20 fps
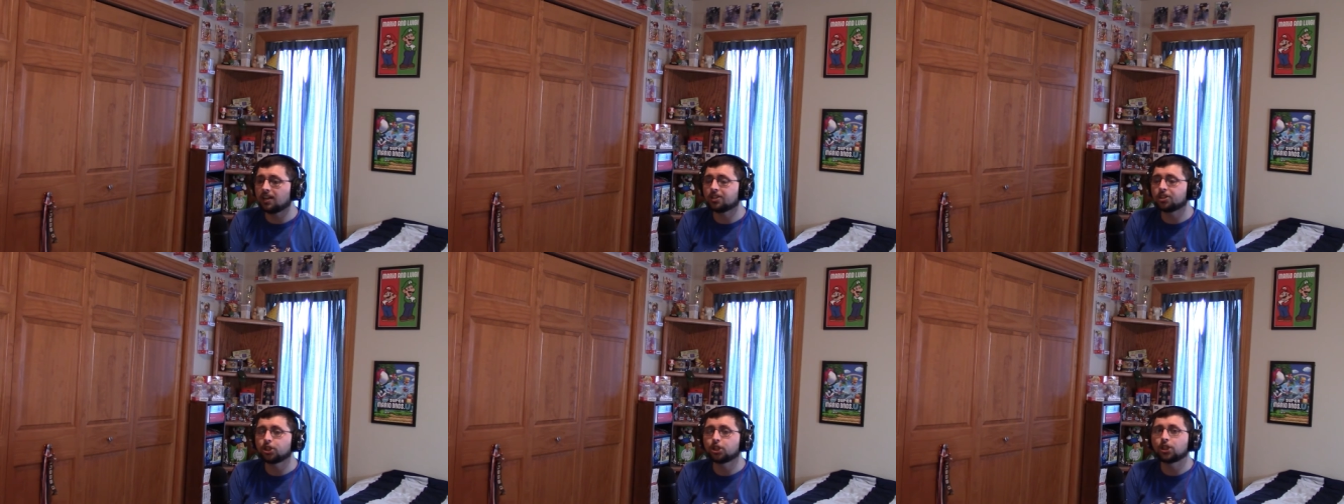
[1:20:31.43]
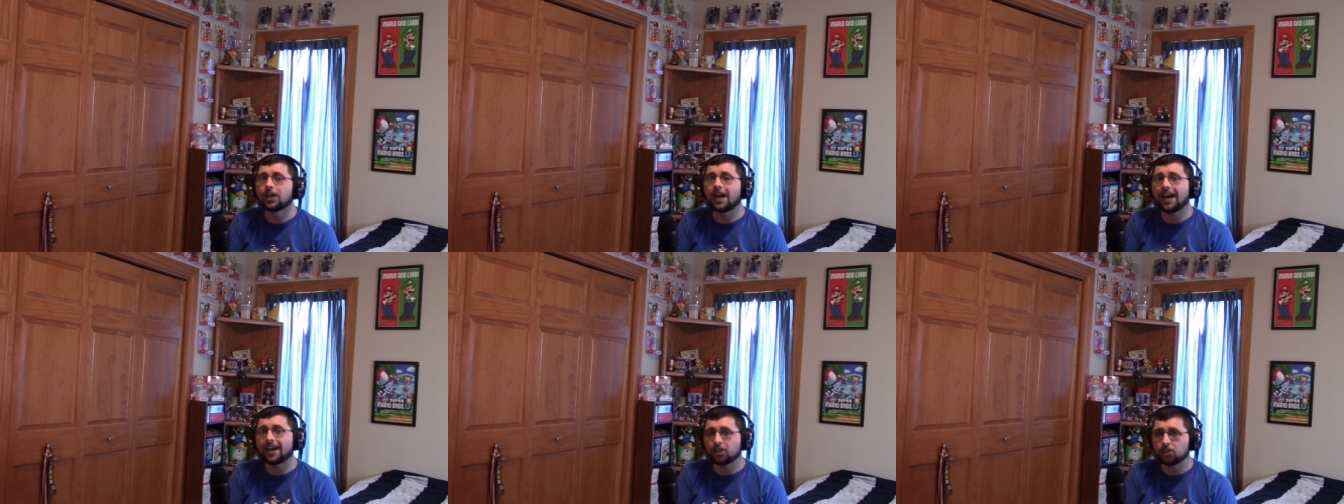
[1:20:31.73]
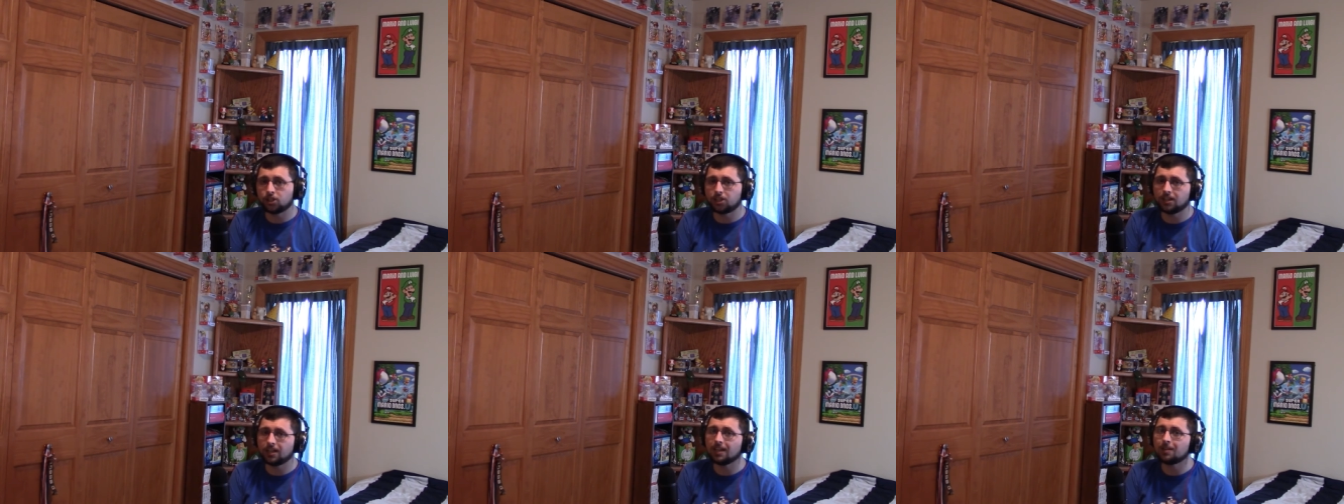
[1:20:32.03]

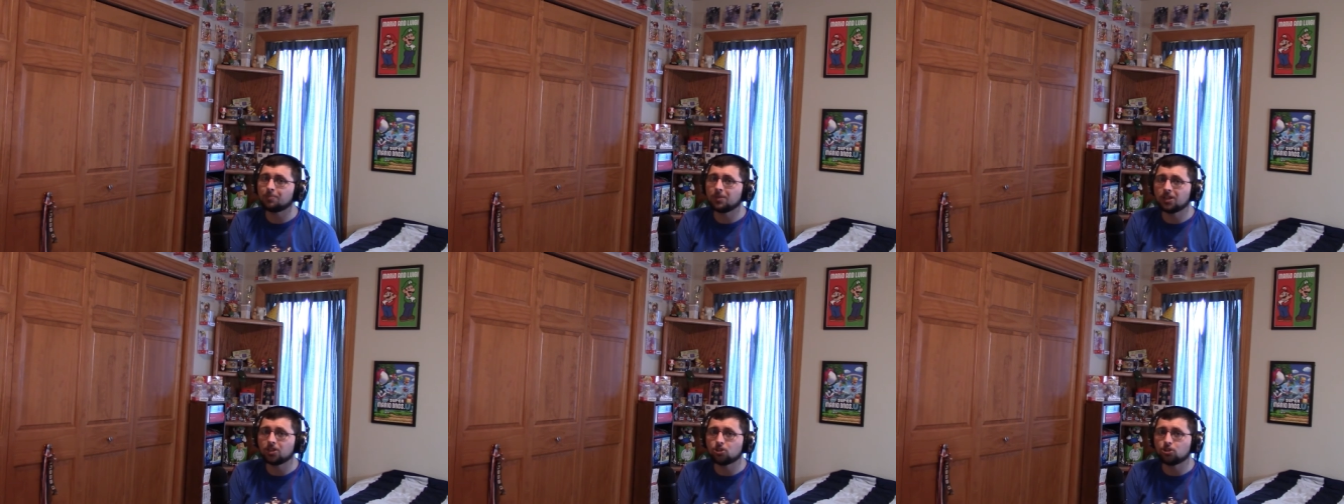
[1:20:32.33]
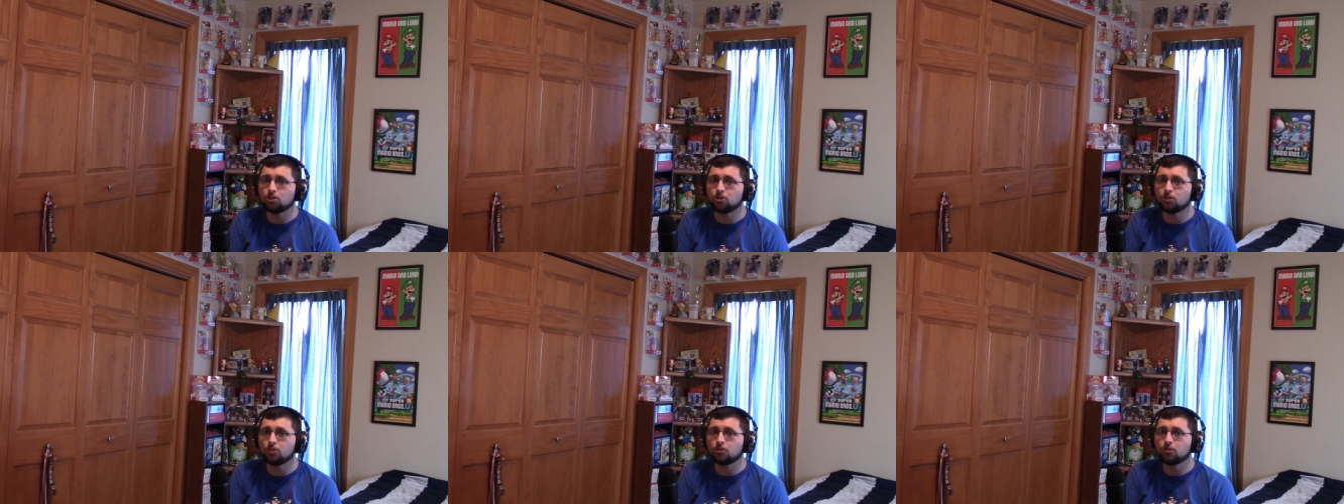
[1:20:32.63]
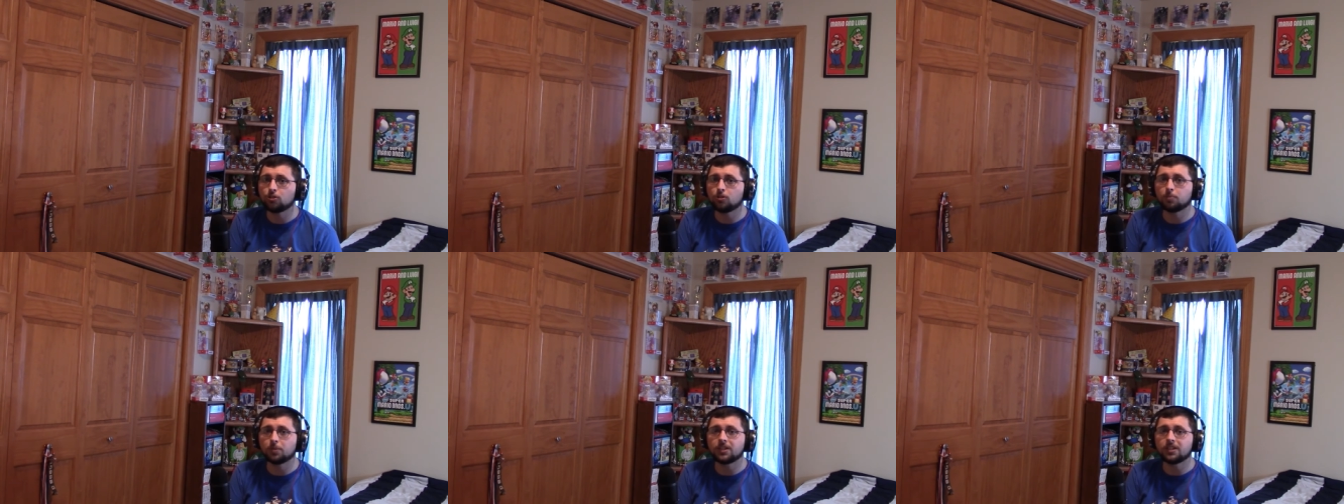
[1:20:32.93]
attraction coming to
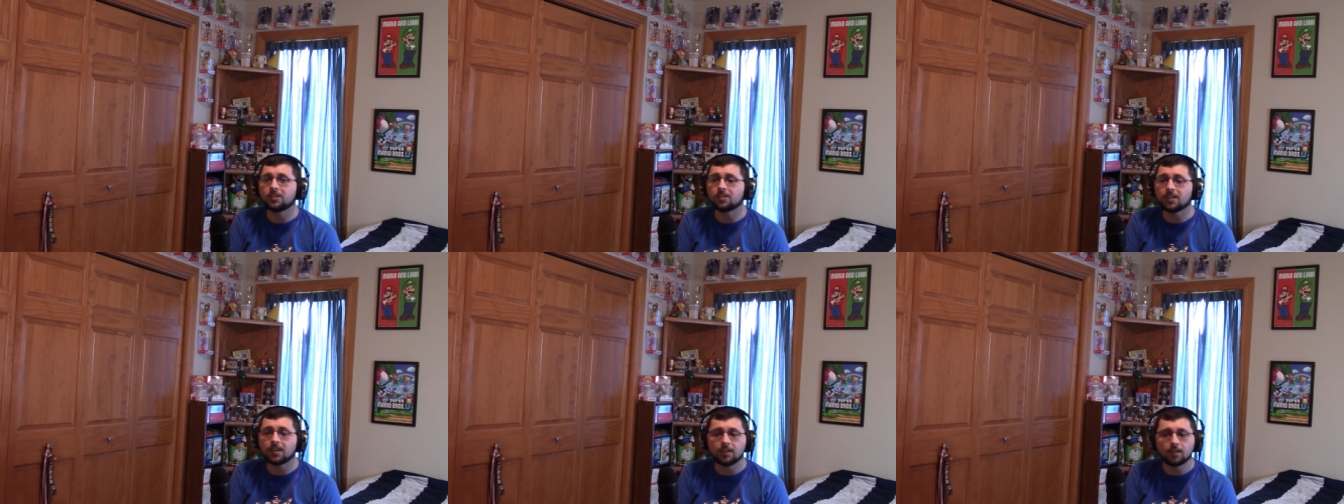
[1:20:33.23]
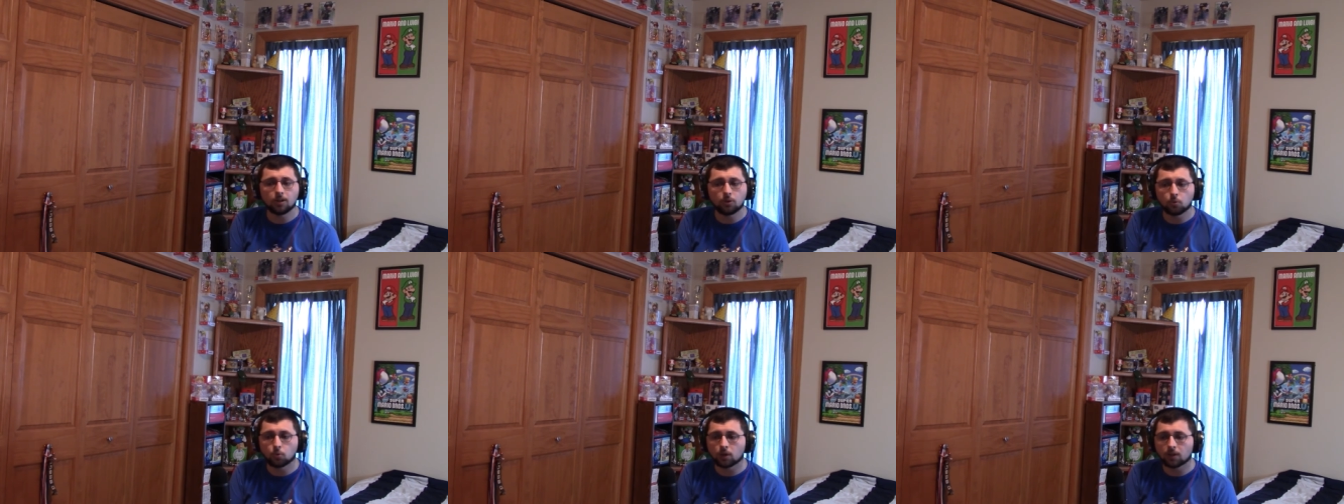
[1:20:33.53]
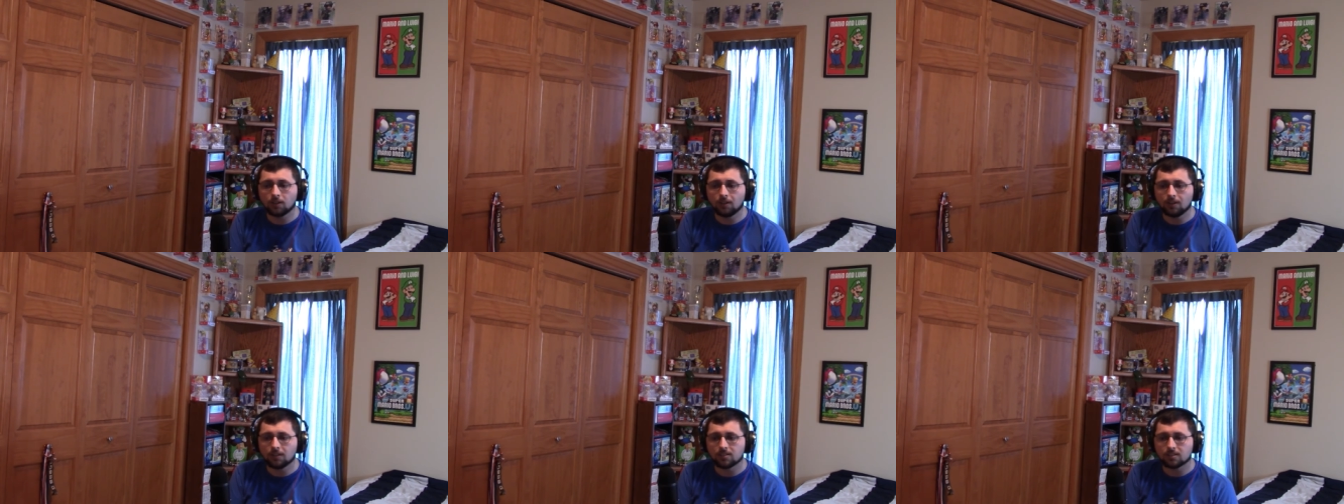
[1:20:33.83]
Super Nintendo
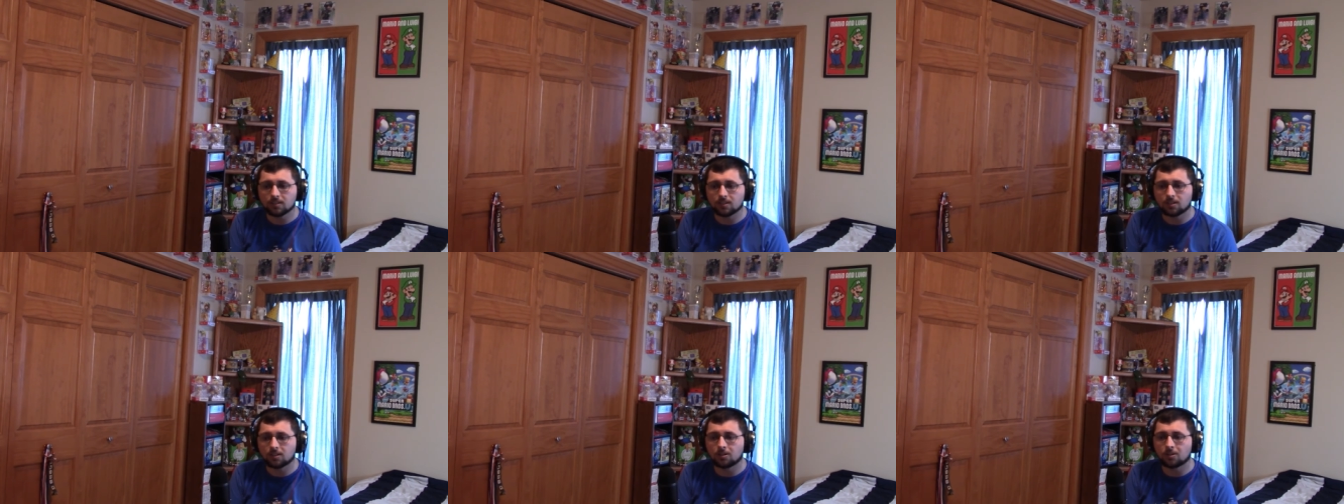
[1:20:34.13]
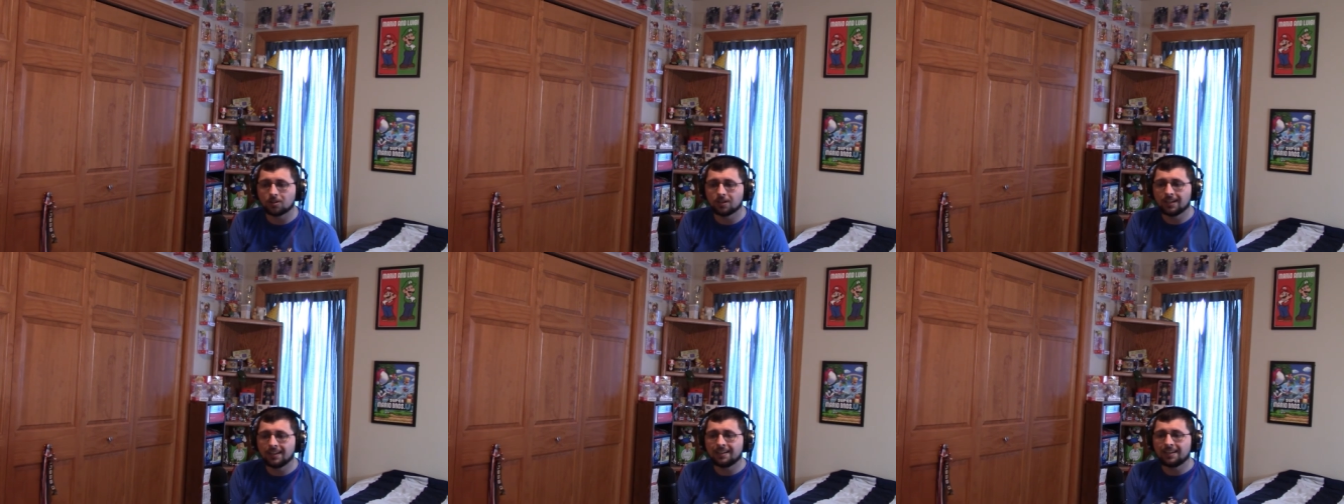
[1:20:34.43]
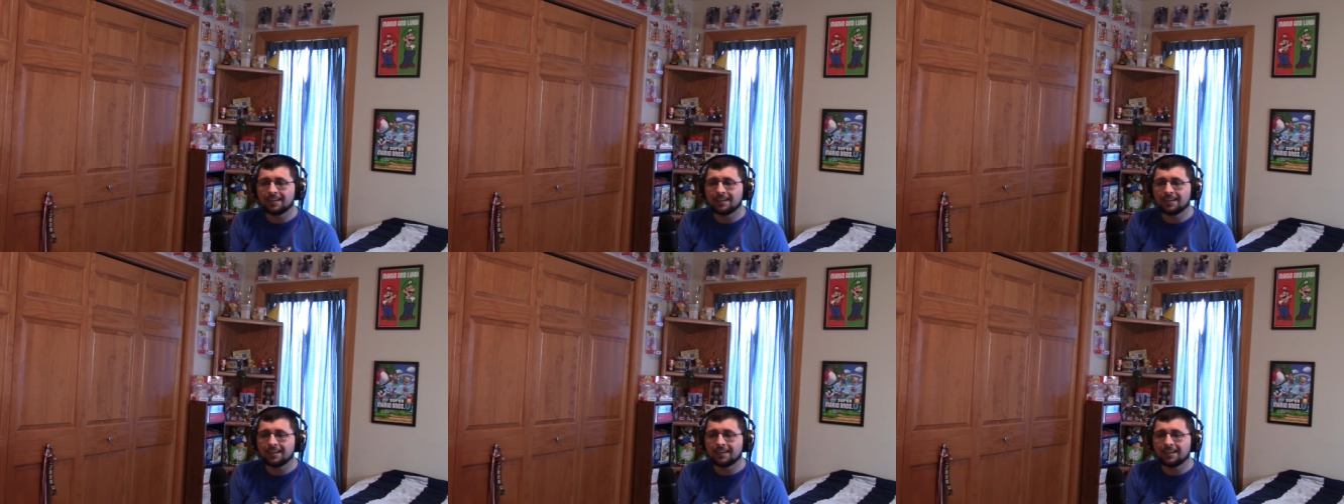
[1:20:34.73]
World, so